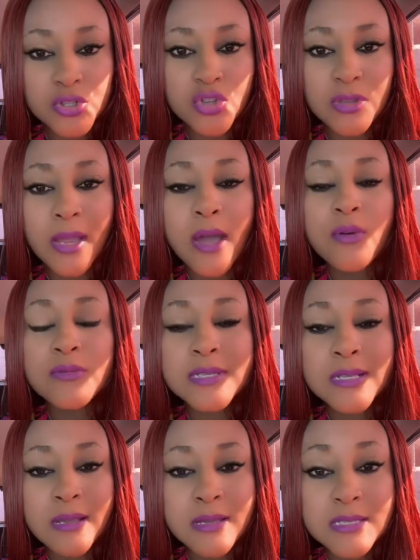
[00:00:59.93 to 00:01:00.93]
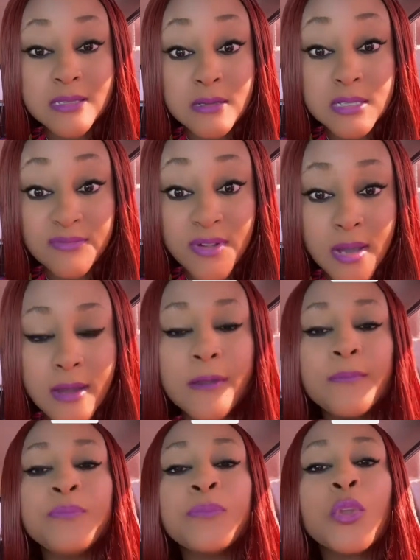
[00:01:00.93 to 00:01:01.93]
to the councillors thus far
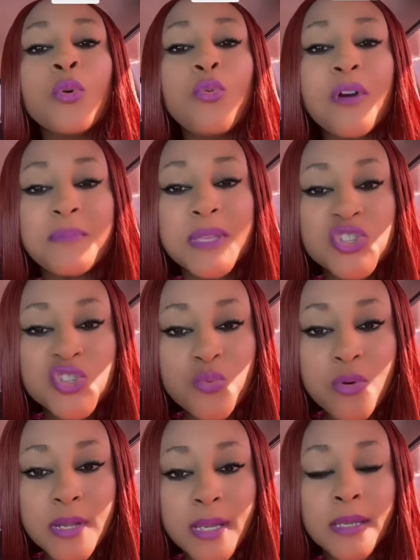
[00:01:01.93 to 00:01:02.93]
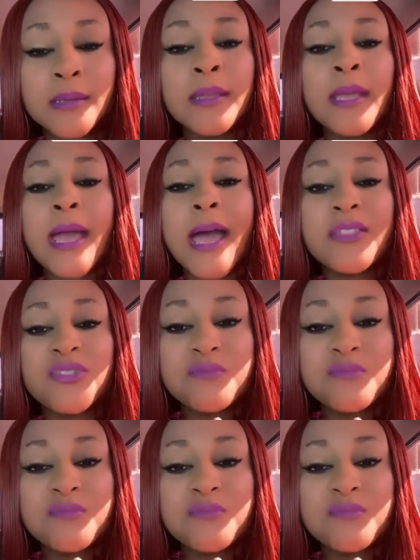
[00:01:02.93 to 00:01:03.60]
who have been sworn in and the